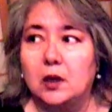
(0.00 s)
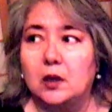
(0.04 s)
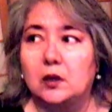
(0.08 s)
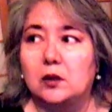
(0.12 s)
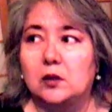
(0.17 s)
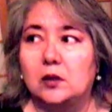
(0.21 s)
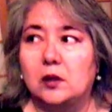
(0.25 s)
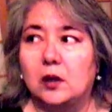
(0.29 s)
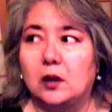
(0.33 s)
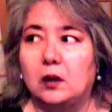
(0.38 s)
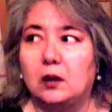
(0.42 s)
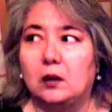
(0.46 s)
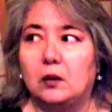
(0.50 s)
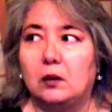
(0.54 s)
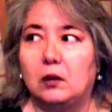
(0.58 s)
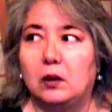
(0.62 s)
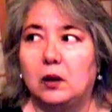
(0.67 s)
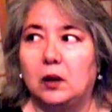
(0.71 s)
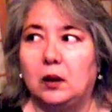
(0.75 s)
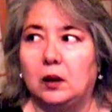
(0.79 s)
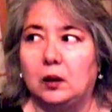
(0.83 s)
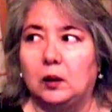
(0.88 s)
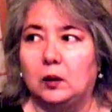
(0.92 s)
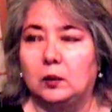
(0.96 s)
So
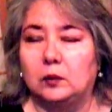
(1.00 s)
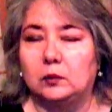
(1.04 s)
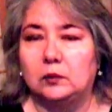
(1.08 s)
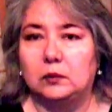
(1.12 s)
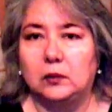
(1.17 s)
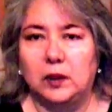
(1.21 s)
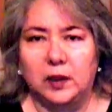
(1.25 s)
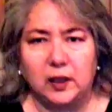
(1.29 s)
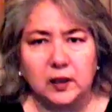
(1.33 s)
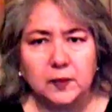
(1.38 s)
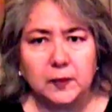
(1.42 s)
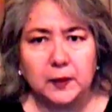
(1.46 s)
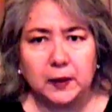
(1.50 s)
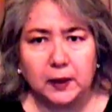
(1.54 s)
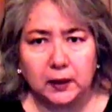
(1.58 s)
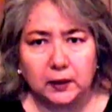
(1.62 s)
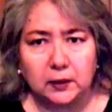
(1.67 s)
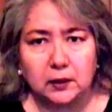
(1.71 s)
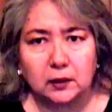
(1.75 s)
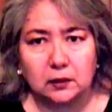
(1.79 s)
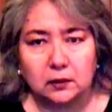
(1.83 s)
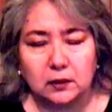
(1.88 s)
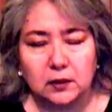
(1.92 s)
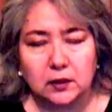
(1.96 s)
my husband and I
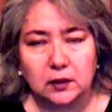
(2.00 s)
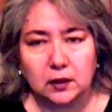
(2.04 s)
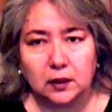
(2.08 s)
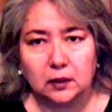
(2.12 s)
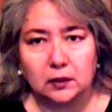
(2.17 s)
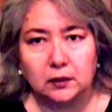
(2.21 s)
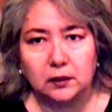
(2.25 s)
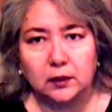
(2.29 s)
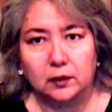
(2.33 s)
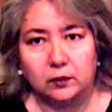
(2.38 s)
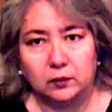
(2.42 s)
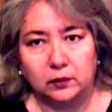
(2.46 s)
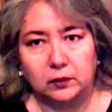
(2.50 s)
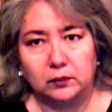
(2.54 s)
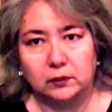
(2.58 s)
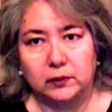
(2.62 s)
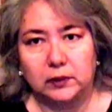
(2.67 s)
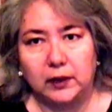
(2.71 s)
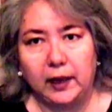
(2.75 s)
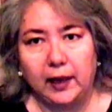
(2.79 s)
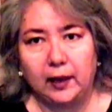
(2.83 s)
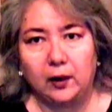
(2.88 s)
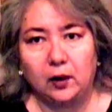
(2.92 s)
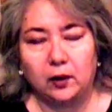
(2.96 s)
discussed,
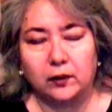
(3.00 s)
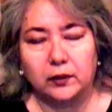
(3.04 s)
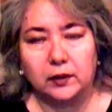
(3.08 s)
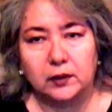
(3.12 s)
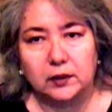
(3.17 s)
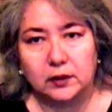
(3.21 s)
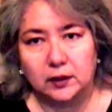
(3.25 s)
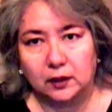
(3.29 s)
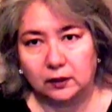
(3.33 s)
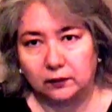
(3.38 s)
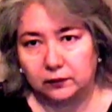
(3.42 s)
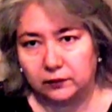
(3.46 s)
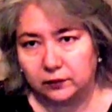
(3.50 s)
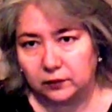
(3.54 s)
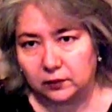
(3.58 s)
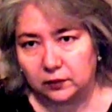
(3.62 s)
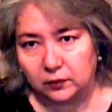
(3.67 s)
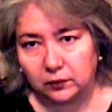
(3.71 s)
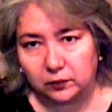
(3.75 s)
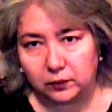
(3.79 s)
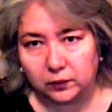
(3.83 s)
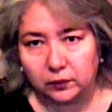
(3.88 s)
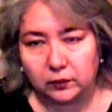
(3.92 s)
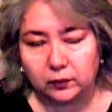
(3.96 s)
we had all this stuff.
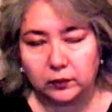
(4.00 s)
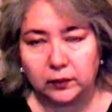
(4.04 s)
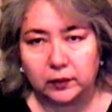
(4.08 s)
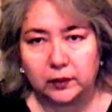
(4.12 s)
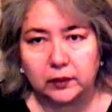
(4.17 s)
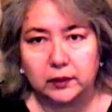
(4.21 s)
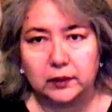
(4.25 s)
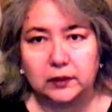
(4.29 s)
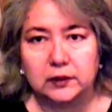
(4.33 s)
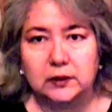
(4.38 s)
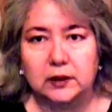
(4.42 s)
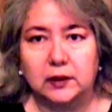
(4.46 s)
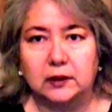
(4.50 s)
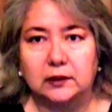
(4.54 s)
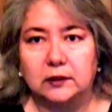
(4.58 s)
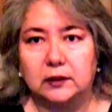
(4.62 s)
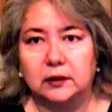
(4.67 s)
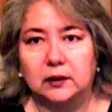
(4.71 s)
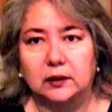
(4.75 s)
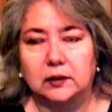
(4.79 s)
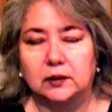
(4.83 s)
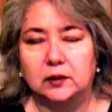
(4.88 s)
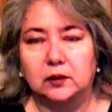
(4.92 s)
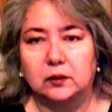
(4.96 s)
We were
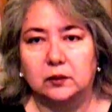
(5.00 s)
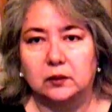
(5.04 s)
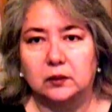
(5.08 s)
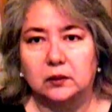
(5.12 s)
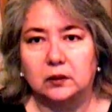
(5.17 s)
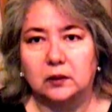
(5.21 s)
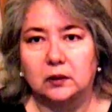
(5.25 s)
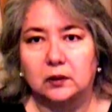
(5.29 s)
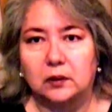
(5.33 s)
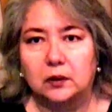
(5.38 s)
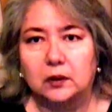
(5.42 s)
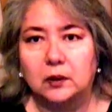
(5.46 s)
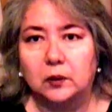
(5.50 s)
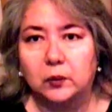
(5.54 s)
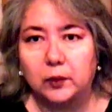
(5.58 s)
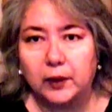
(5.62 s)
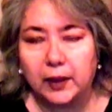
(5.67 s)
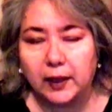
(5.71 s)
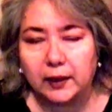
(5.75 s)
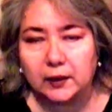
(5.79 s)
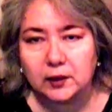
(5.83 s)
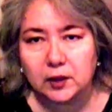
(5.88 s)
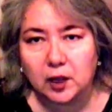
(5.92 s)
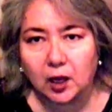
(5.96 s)
discussing this. We
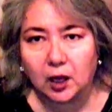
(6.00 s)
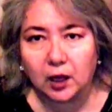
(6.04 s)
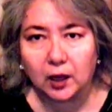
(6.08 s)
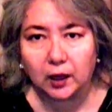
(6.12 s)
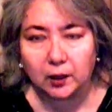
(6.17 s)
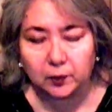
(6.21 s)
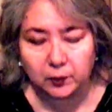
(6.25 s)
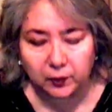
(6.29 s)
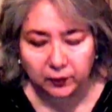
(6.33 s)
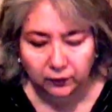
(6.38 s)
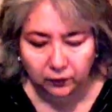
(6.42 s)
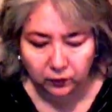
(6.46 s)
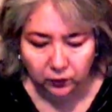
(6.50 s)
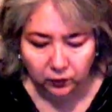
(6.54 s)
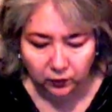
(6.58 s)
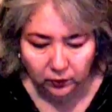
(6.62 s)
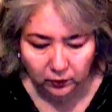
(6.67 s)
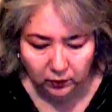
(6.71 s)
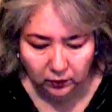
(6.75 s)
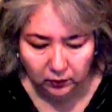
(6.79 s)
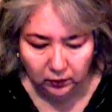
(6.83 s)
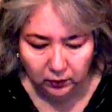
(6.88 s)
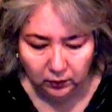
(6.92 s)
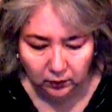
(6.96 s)
had time
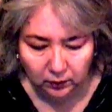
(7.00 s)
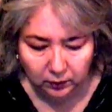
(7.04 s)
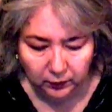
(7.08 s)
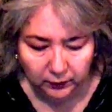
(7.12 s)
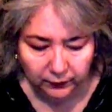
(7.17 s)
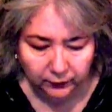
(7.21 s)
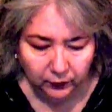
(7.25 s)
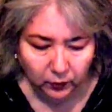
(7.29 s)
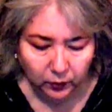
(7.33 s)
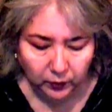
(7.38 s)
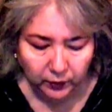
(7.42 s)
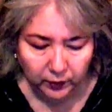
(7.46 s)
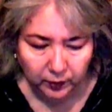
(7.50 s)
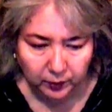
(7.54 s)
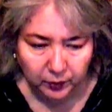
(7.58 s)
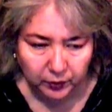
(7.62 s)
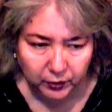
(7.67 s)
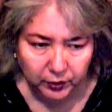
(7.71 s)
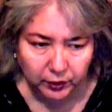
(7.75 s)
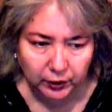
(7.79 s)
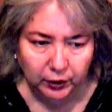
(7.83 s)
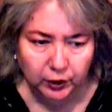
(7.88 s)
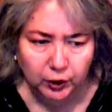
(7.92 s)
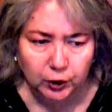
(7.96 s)
before the
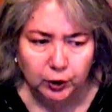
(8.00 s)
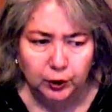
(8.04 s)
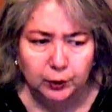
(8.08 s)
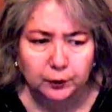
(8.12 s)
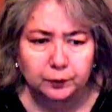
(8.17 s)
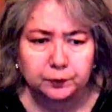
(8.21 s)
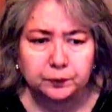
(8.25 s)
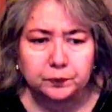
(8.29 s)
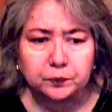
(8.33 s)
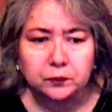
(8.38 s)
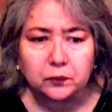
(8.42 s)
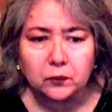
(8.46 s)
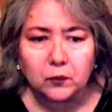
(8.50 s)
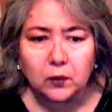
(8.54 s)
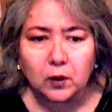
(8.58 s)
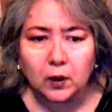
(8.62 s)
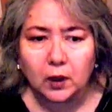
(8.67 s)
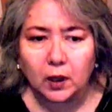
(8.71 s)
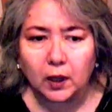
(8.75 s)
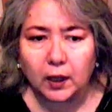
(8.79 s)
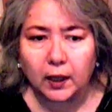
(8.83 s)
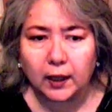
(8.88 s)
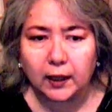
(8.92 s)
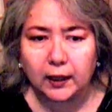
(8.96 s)
procedure,
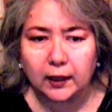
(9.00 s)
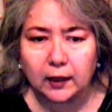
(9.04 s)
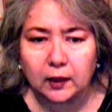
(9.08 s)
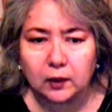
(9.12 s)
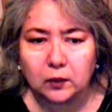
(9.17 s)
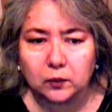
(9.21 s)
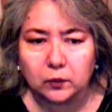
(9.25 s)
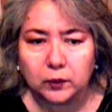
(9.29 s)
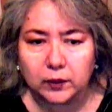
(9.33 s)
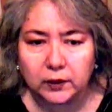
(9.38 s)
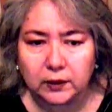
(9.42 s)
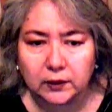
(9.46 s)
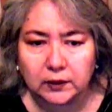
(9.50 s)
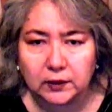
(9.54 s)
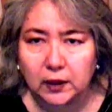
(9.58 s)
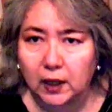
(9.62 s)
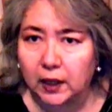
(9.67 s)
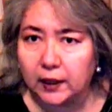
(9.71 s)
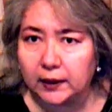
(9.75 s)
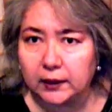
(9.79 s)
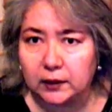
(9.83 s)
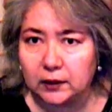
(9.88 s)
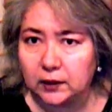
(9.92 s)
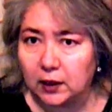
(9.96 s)
and we
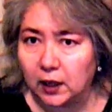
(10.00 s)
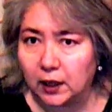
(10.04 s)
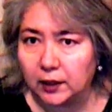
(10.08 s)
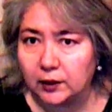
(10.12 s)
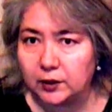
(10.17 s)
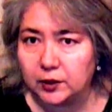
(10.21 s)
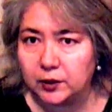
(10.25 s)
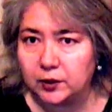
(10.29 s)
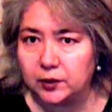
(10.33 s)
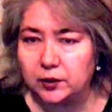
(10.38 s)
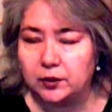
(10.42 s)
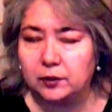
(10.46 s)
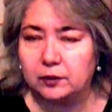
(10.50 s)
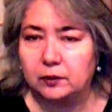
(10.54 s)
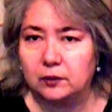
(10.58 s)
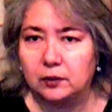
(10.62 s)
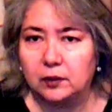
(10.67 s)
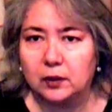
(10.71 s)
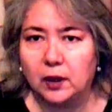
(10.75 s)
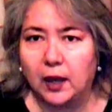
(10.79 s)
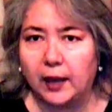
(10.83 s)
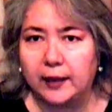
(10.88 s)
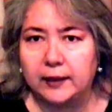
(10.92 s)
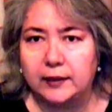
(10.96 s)
decided not to do.
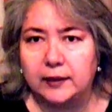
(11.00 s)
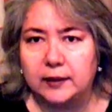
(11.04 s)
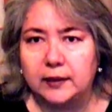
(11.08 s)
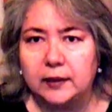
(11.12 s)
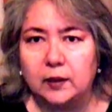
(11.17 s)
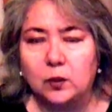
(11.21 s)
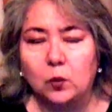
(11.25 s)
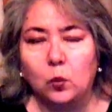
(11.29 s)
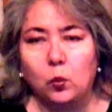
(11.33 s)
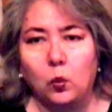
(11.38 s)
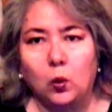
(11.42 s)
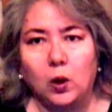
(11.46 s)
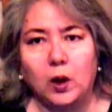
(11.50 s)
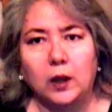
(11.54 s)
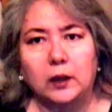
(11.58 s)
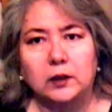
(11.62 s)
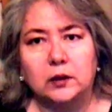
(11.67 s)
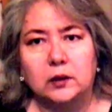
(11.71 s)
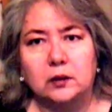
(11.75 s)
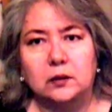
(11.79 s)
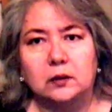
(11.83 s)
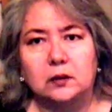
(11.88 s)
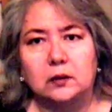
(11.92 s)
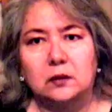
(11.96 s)
I didn't want
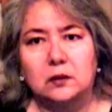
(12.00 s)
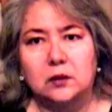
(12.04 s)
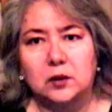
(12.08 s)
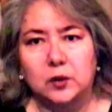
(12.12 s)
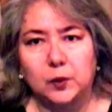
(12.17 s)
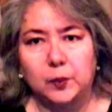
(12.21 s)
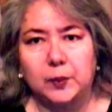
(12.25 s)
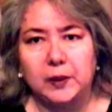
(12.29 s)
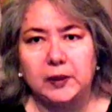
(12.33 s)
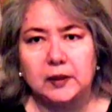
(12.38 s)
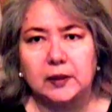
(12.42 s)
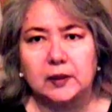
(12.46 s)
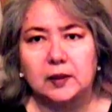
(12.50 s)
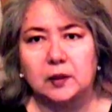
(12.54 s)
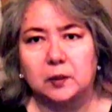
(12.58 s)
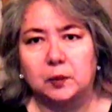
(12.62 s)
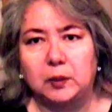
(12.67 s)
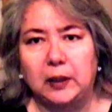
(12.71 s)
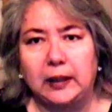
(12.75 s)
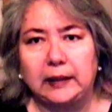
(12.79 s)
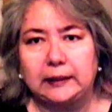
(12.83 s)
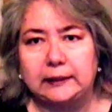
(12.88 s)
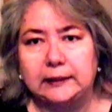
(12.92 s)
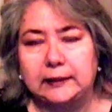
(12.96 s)
2 pieces of
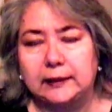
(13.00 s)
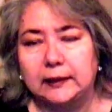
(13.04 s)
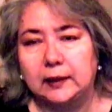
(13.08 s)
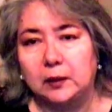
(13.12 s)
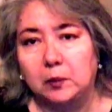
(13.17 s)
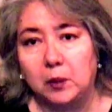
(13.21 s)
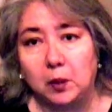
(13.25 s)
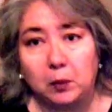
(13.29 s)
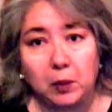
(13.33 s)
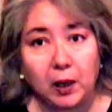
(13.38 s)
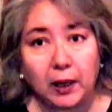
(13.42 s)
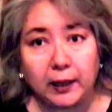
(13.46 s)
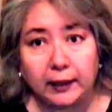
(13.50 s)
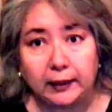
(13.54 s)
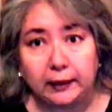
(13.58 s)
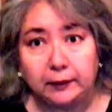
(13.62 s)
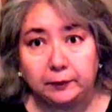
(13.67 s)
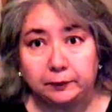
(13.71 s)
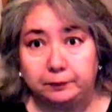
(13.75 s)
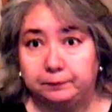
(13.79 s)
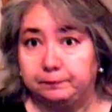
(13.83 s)
plastic in my body.